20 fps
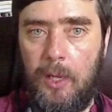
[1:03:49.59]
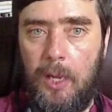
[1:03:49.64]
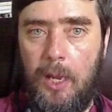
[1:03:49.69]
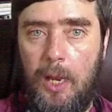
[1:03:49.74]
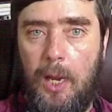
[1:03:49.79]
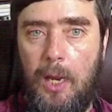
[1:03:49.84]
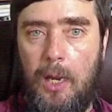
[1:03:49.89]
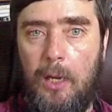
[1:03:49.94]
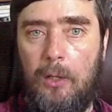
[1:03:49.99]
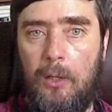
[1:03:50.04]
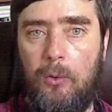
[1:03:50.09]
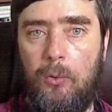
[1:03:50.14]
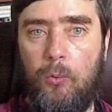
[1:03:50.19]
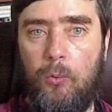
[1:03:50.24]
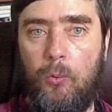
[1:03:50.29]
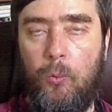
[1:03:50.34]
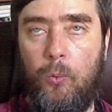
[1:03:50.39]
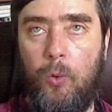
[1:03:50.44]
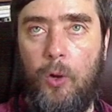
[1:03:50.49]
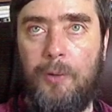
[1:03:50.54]
Right. And
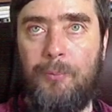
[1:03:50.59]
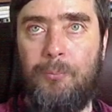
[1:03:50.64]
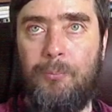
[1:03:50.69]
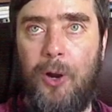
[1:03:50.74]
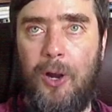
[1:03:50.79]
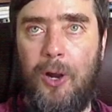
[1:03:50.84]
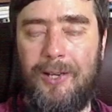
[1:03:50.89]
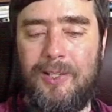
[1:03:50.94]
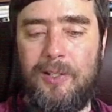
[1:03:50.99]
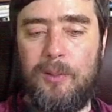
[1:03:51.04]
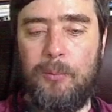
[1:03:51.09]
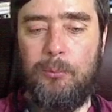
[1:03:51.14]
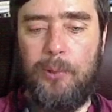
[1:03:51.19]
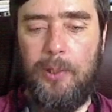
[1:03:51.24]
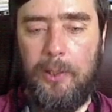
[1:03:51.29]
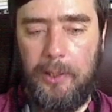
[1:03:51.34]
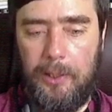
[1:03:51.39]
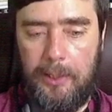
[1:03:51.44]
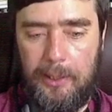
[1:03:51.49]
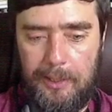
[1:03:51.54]
one
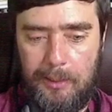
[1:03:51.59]
possibility,